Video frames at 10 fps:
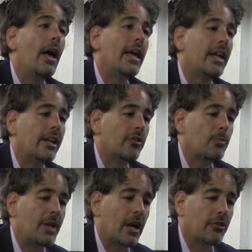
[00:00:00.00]
It
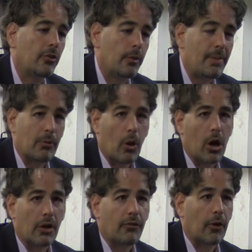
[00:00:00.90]
is because it would be
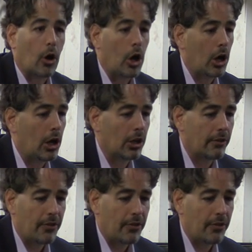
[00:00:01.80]
wrong for all